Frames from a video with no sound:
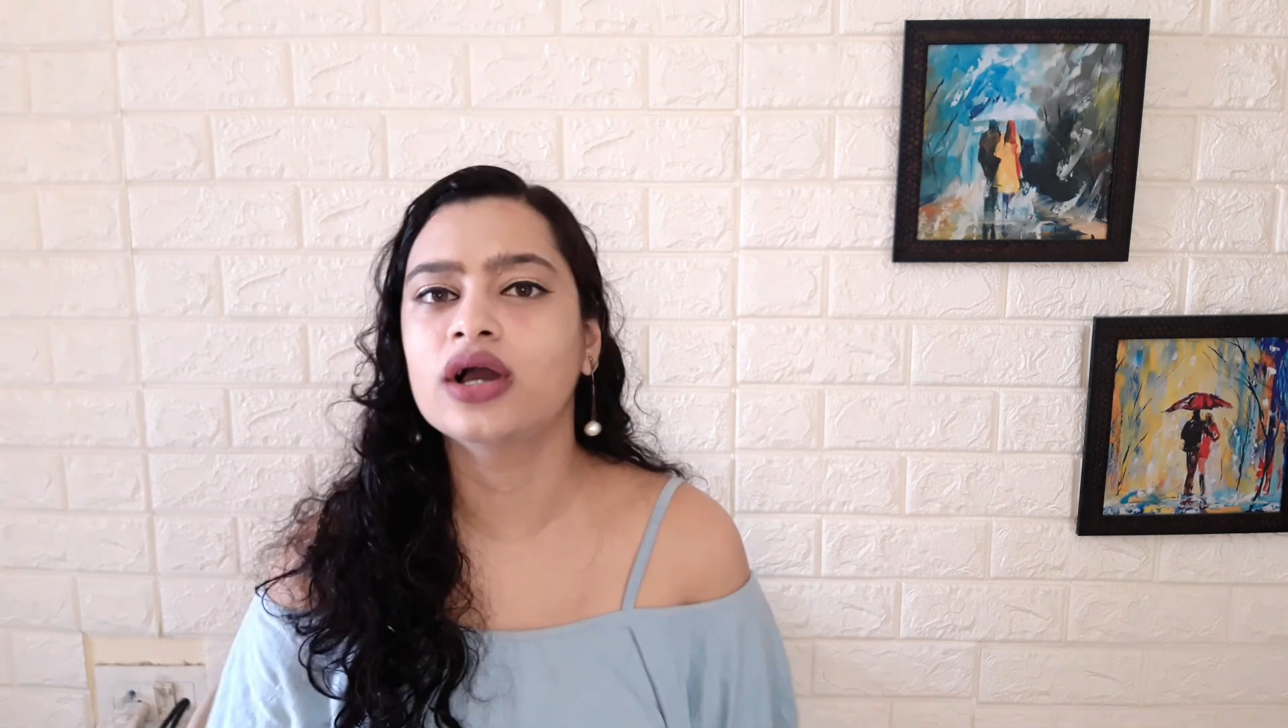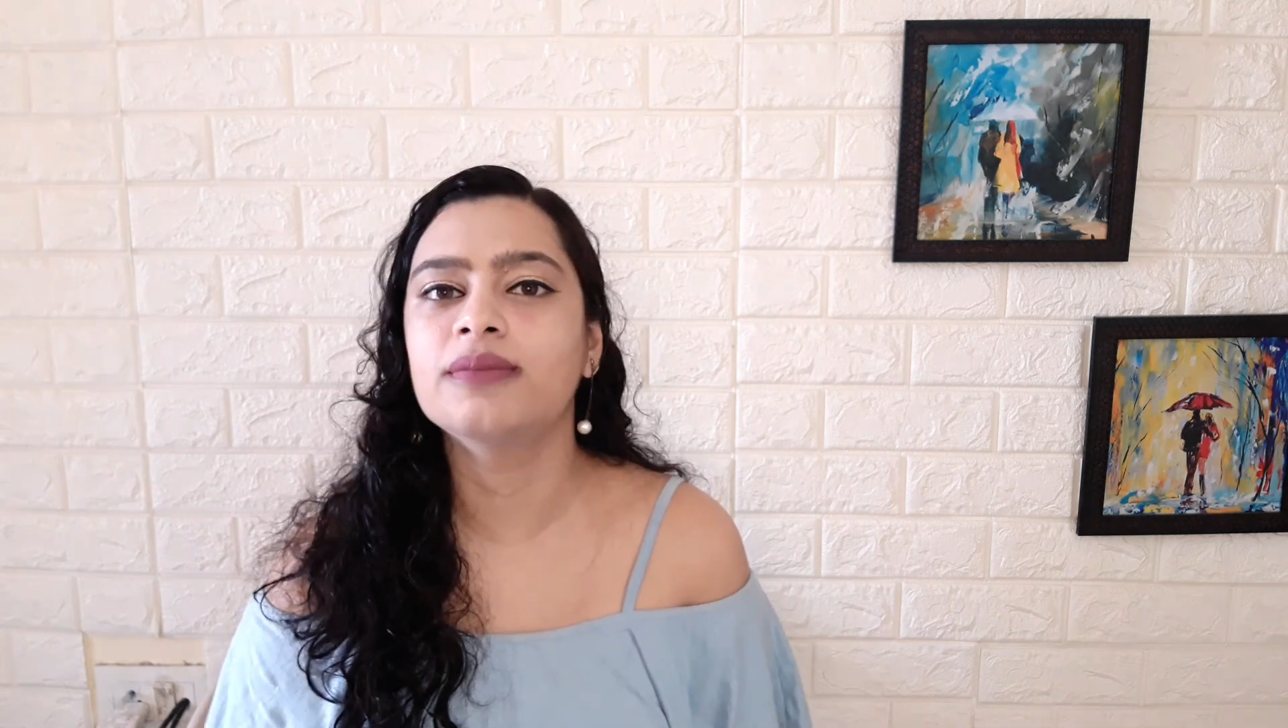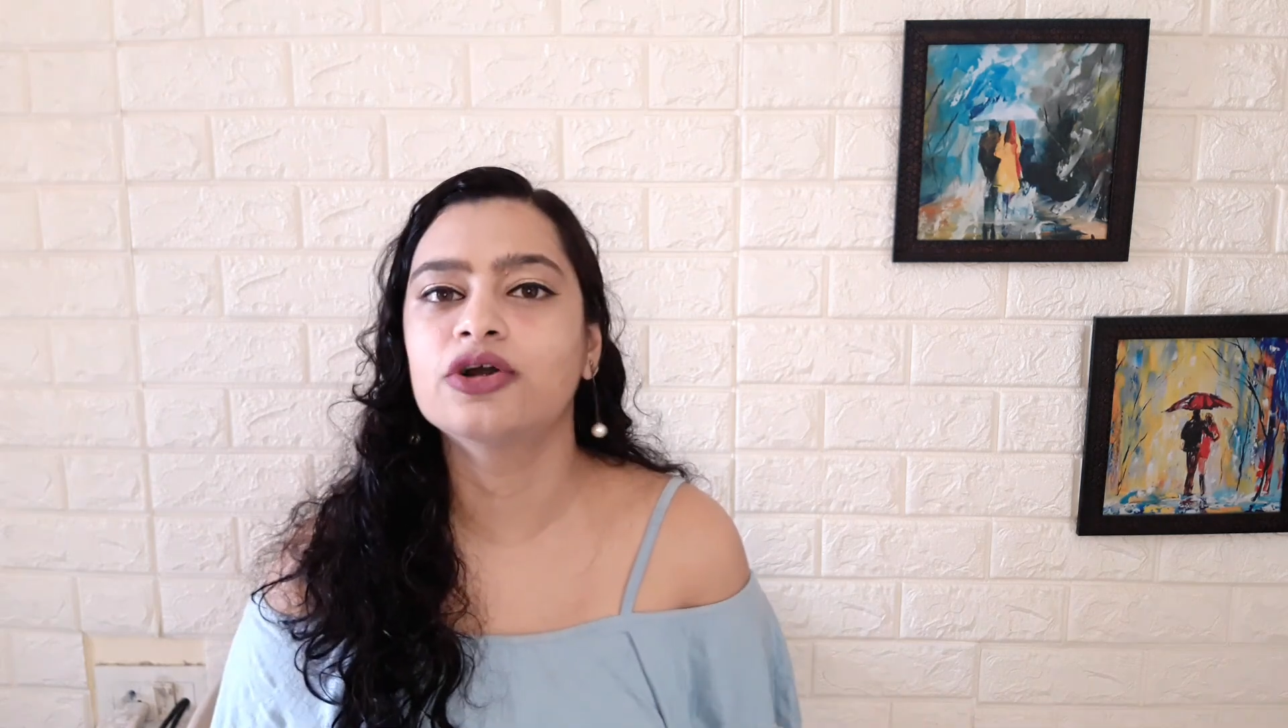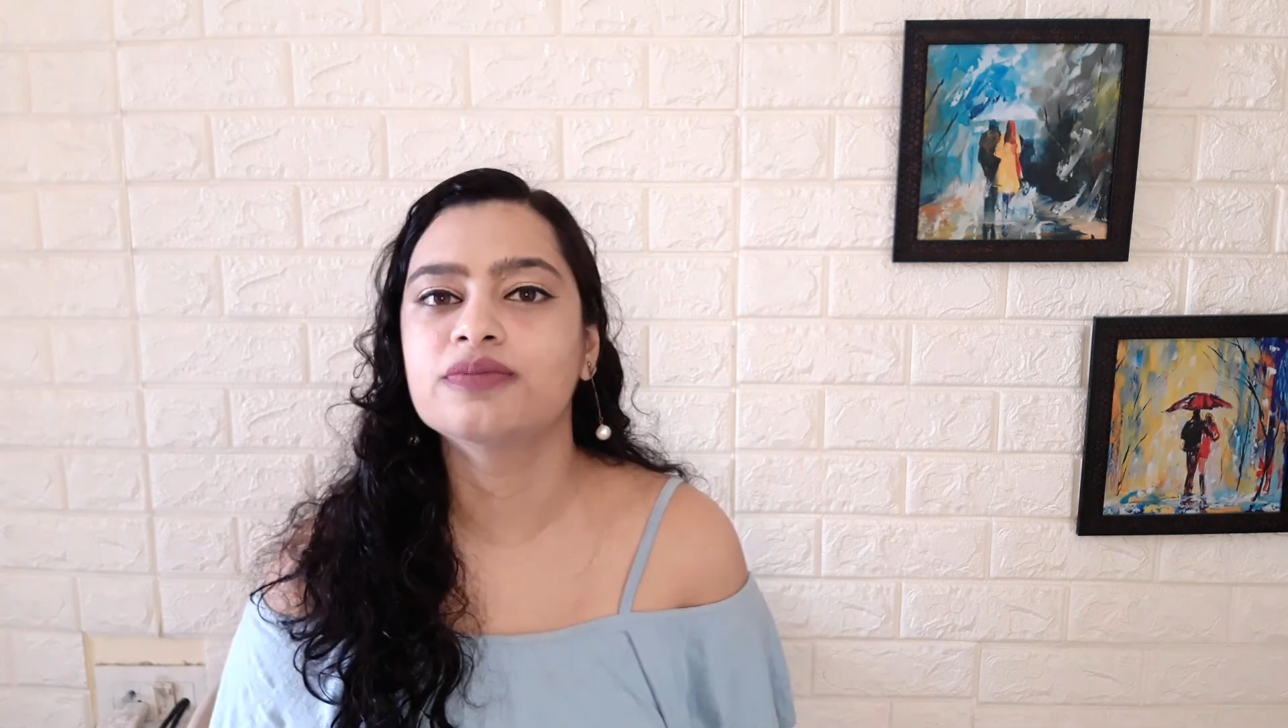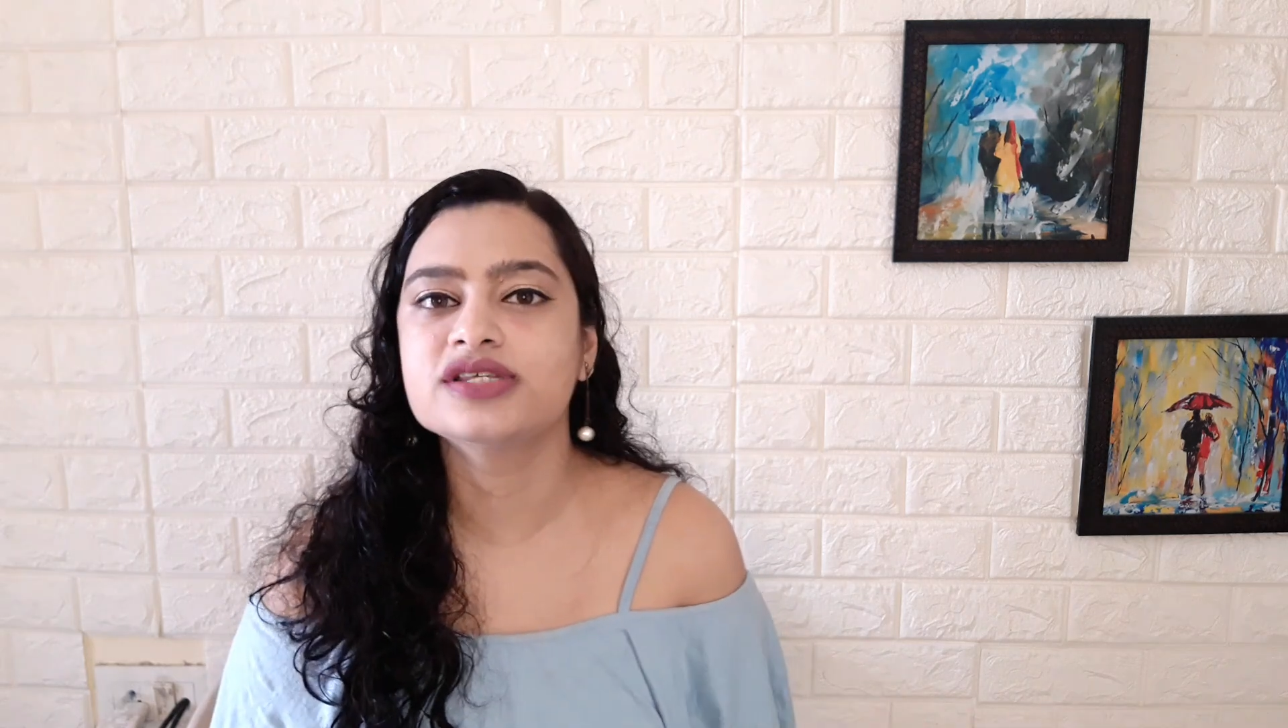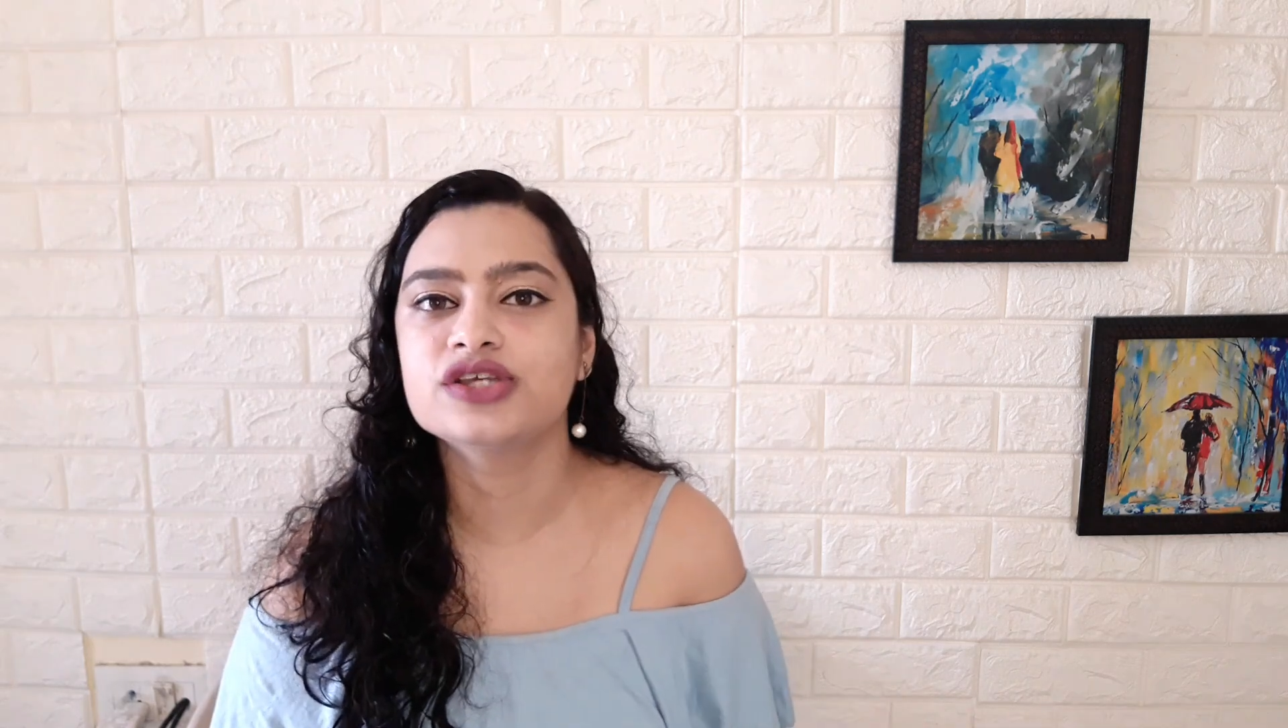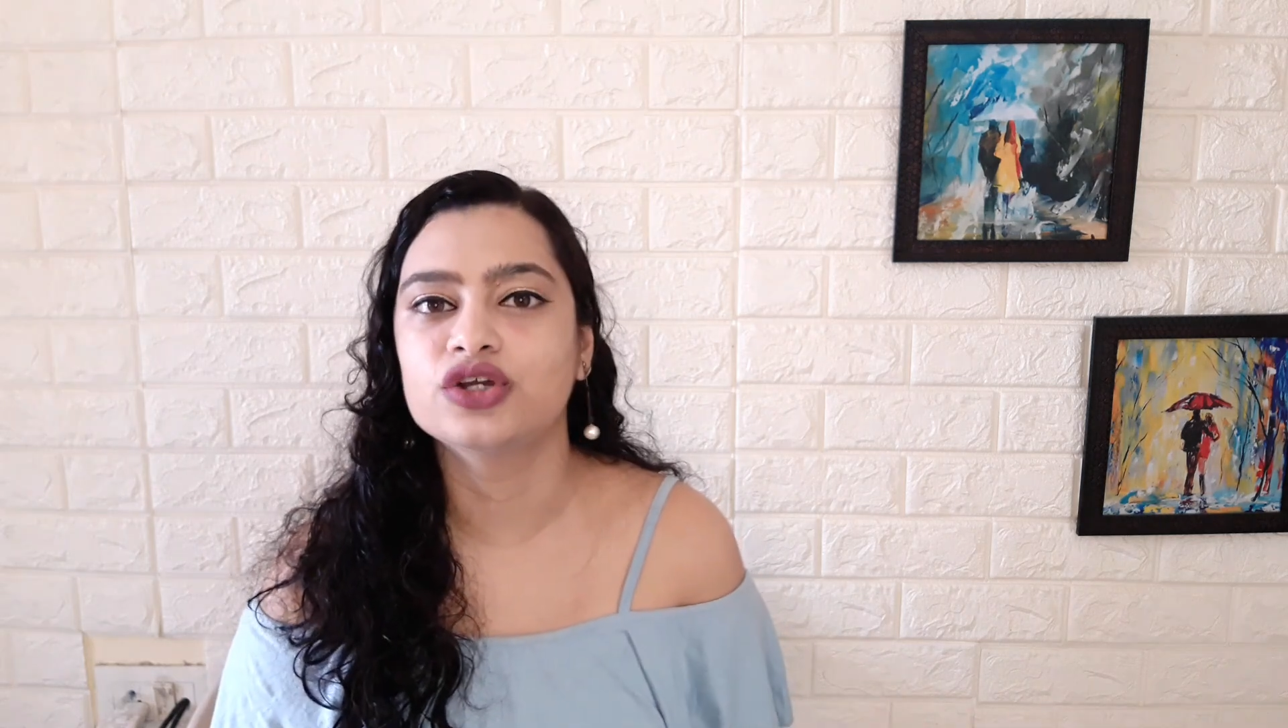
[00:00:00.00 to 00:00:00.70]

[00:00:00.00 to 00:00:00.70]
about Miss